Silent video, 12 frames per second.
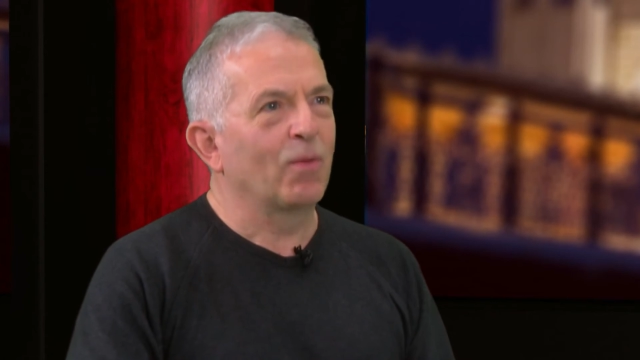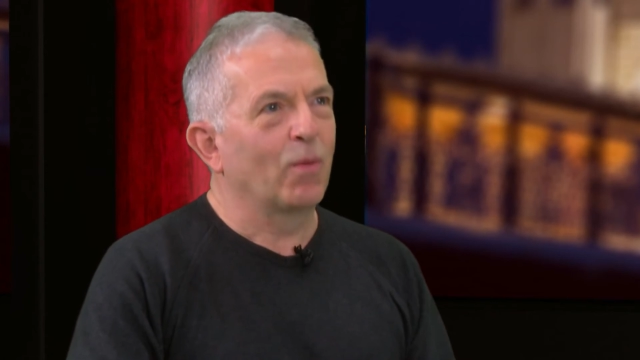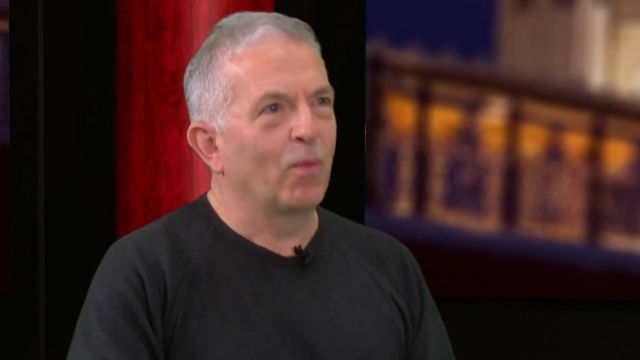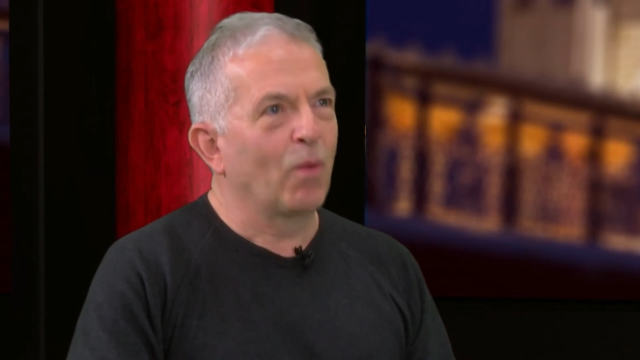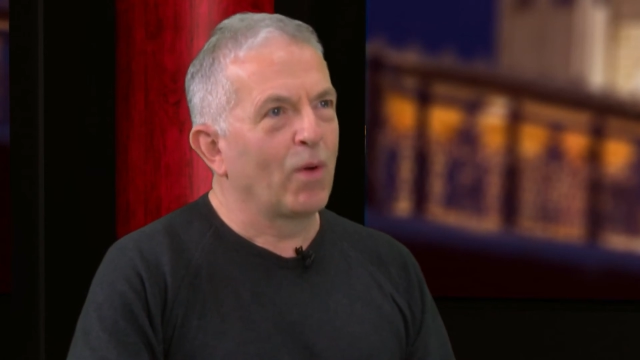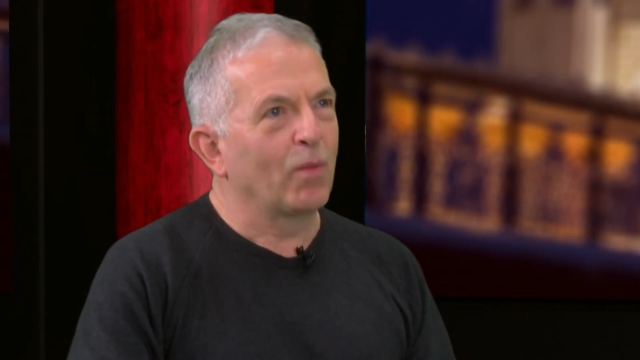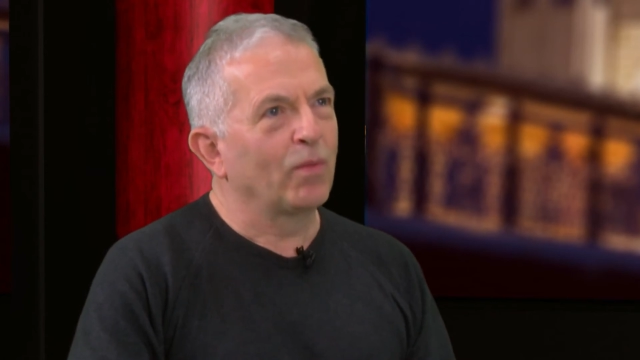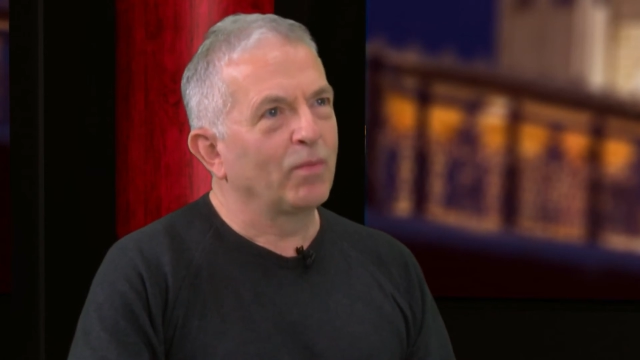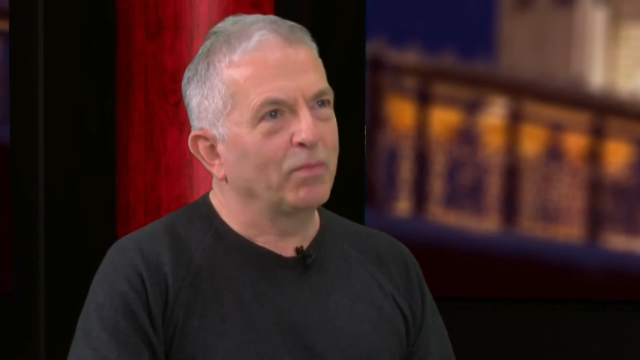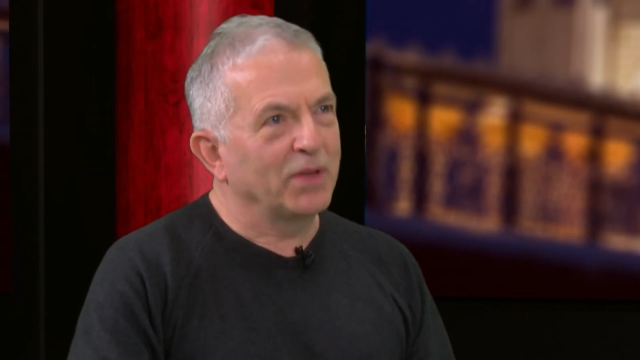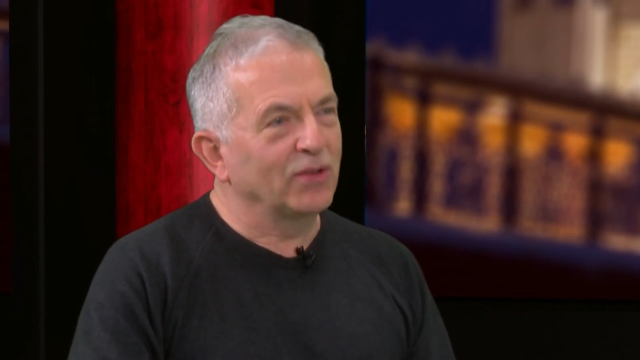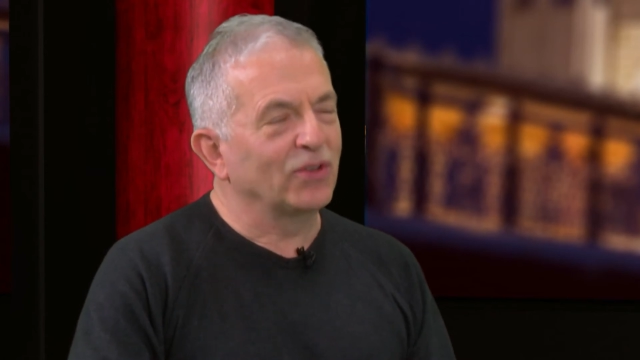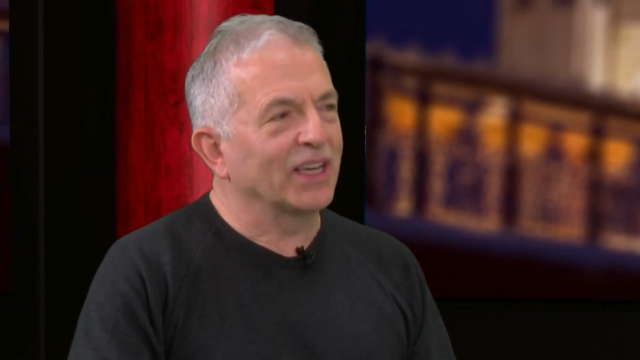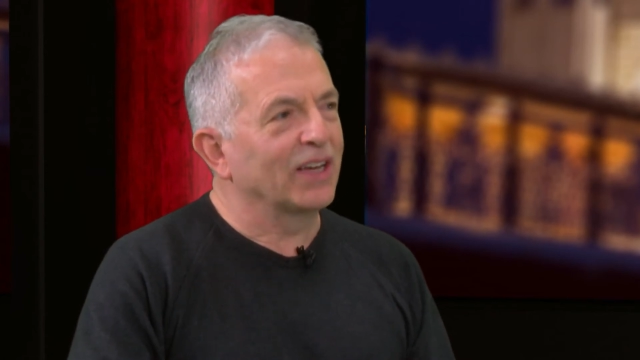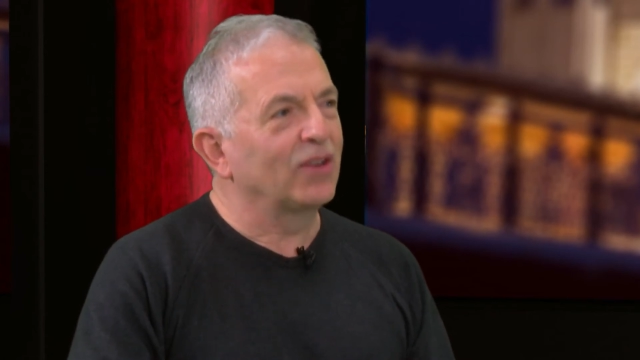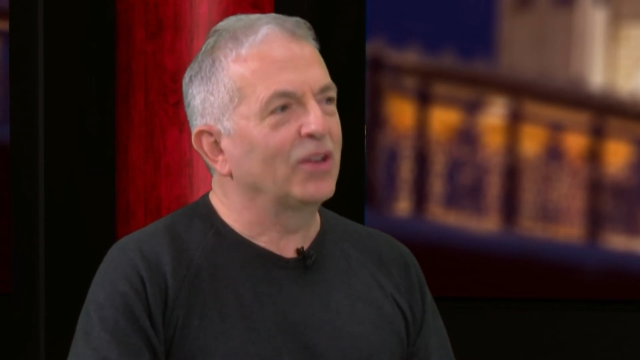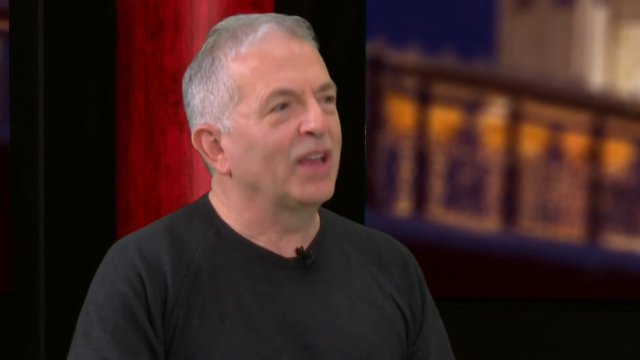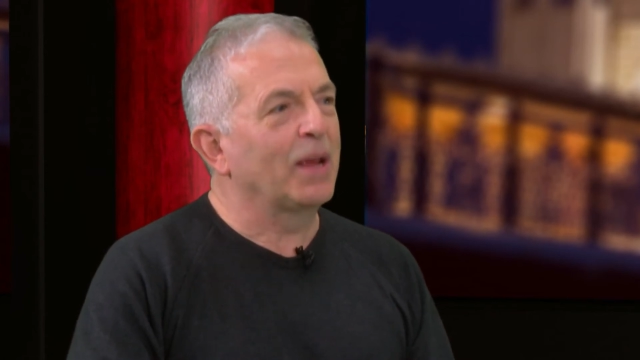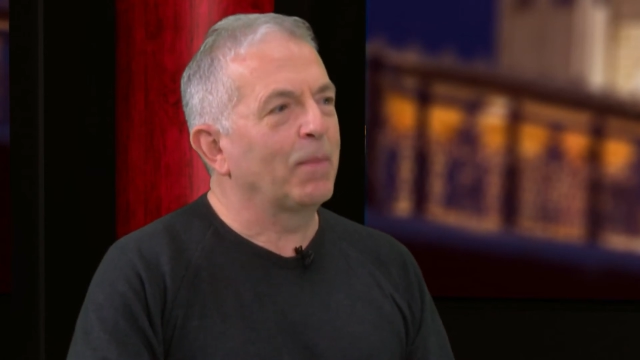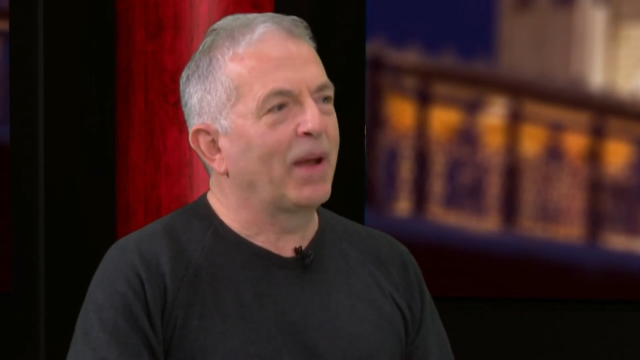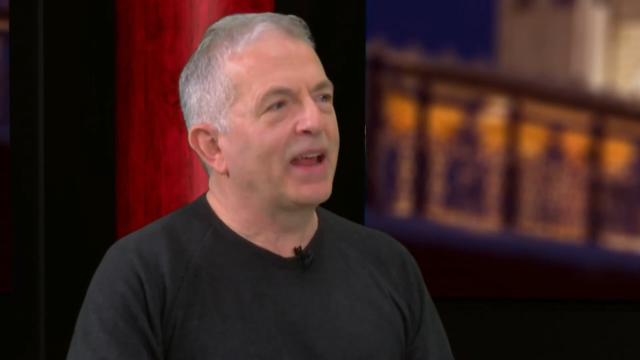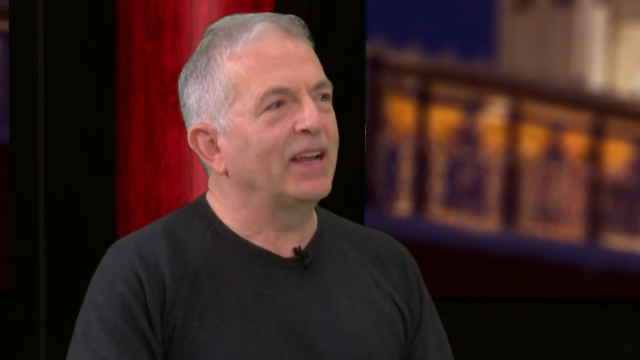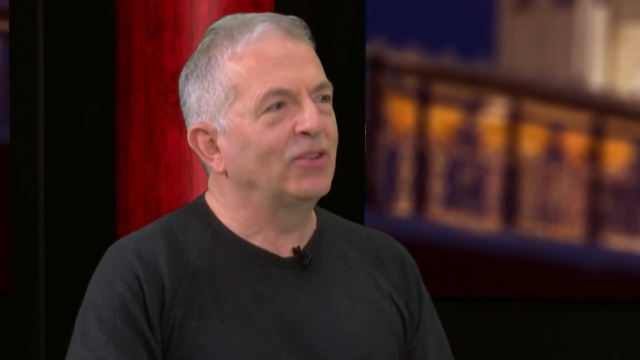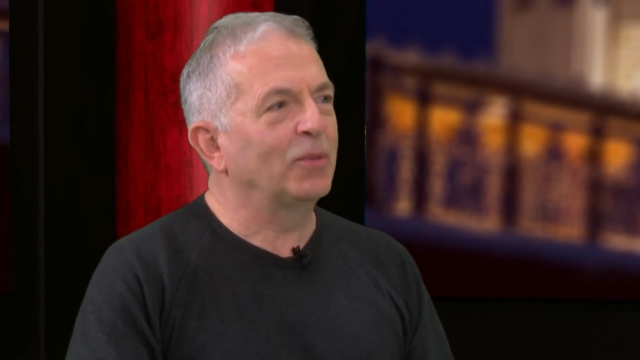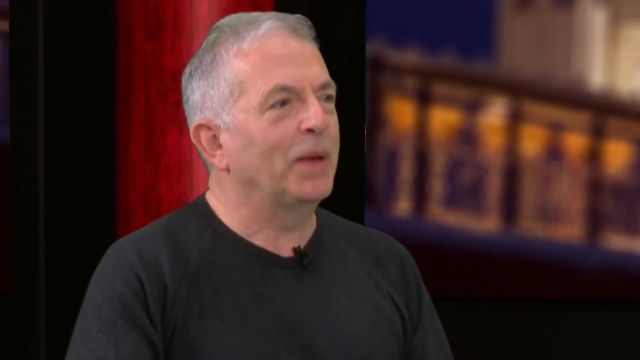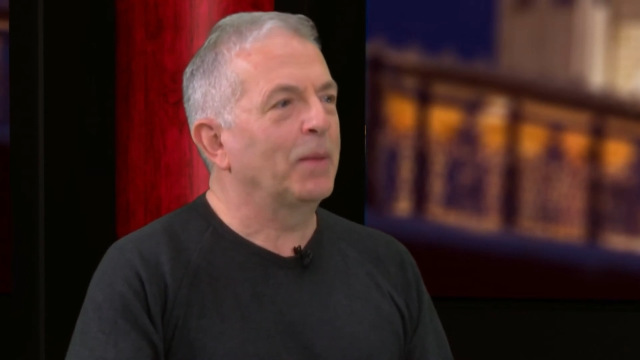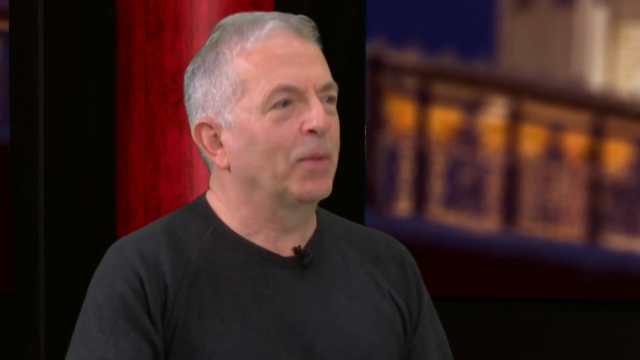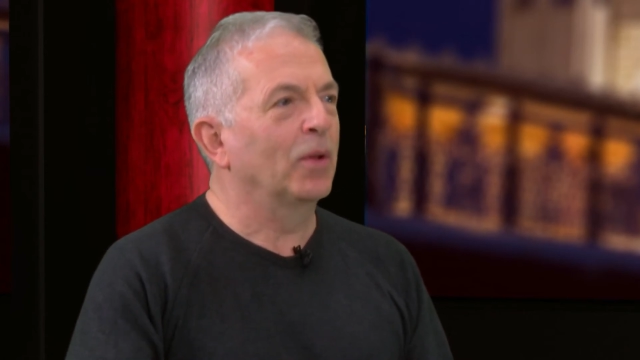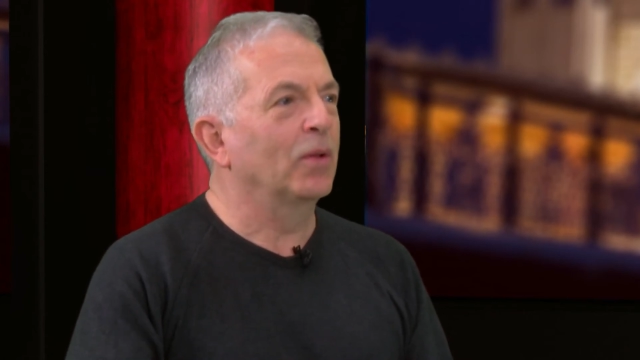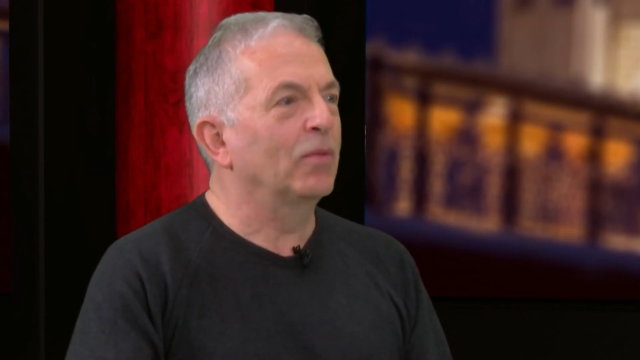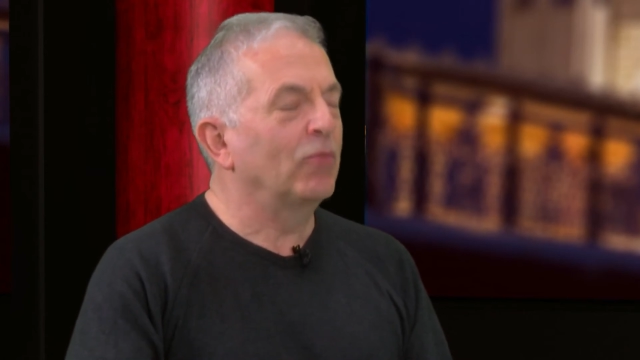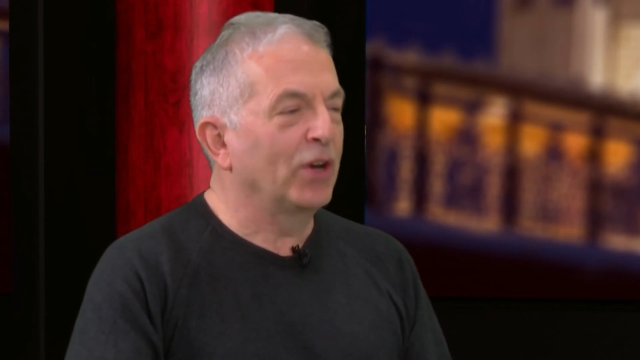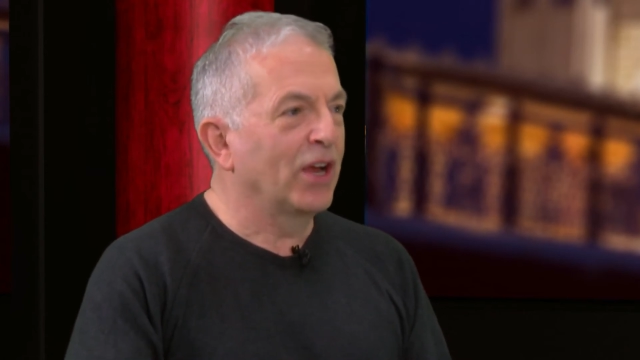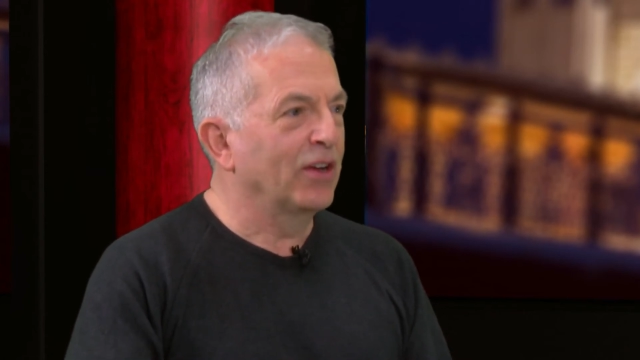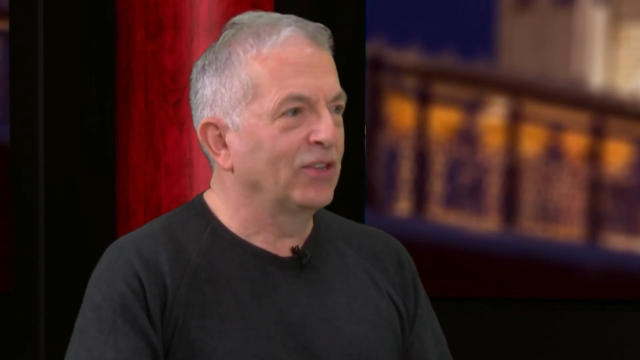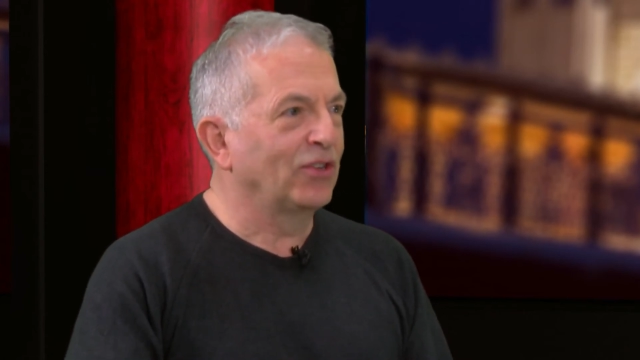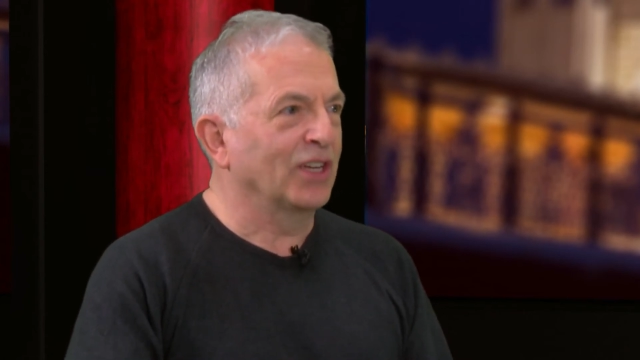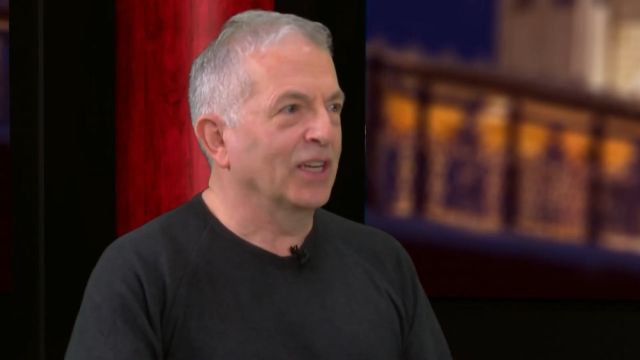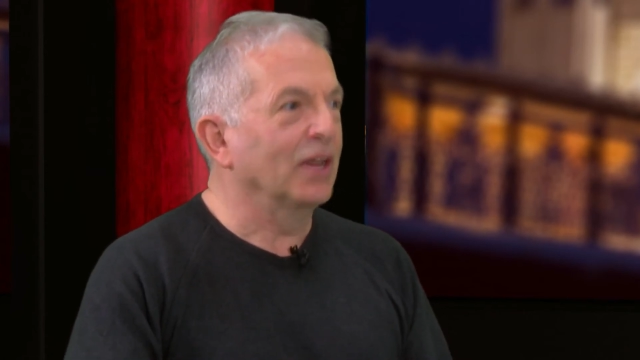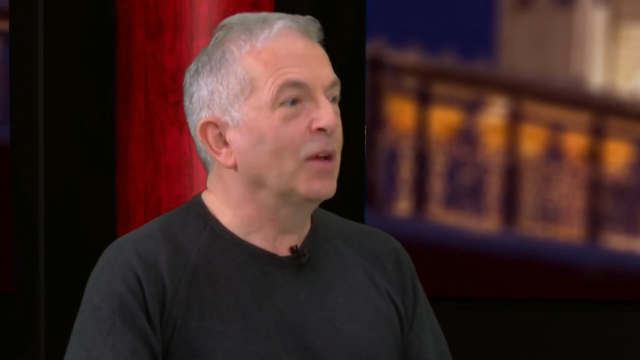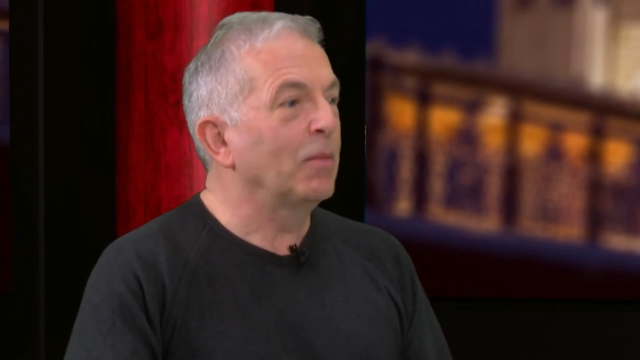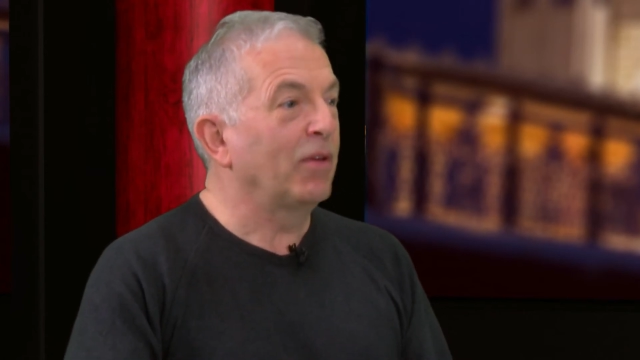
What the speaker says: What music could they play to people rehearsing